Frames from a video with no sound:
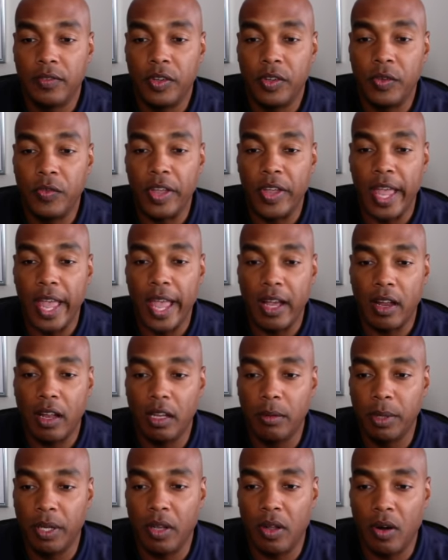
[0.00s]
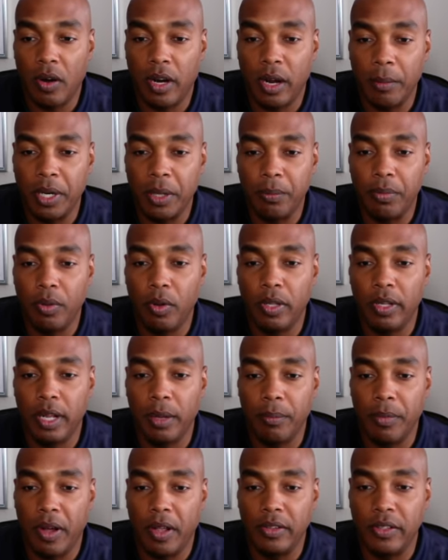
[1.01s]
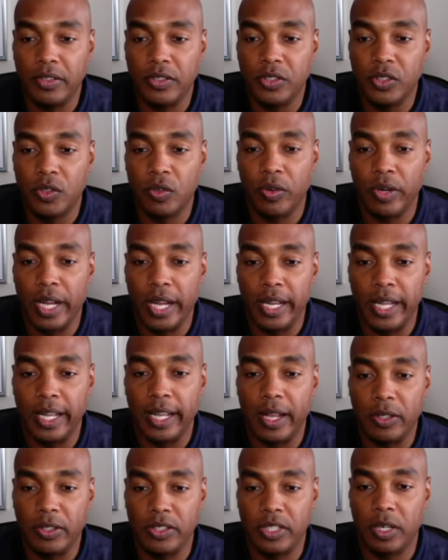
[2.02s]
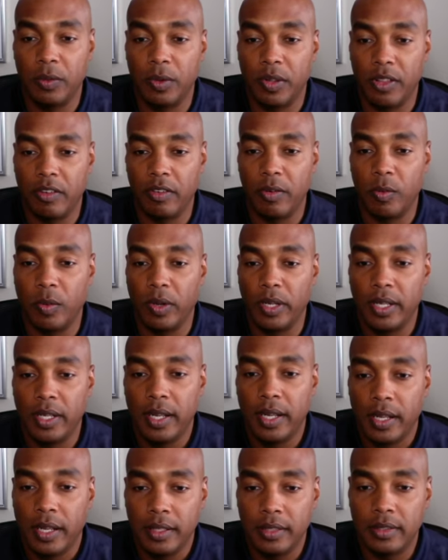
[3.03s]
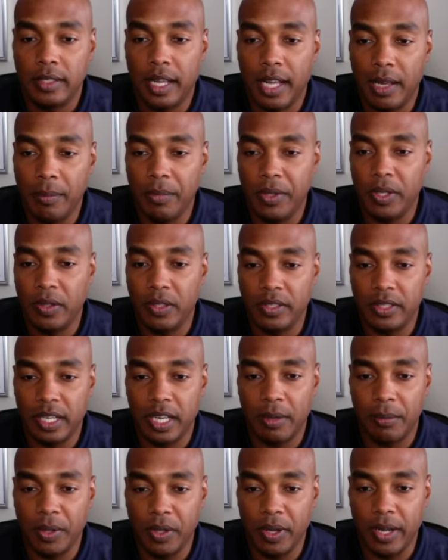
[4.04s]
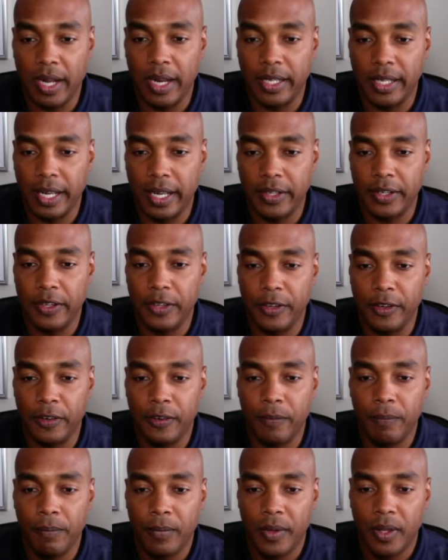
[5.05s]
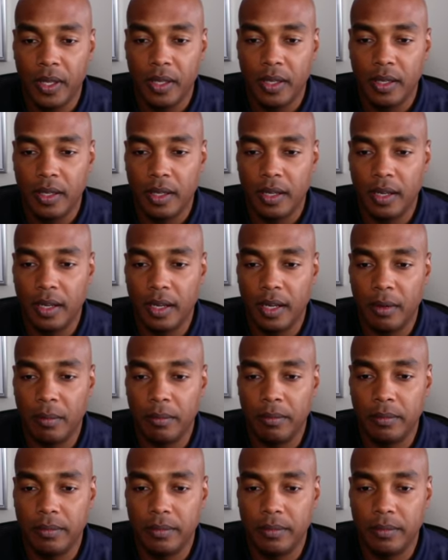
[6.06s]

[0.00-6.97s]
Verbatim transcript: if you hang on a little bit longer, I'm going to pull it up on the screen and I'll share it with everyone. Design Build, Design Build, IDIQ, um,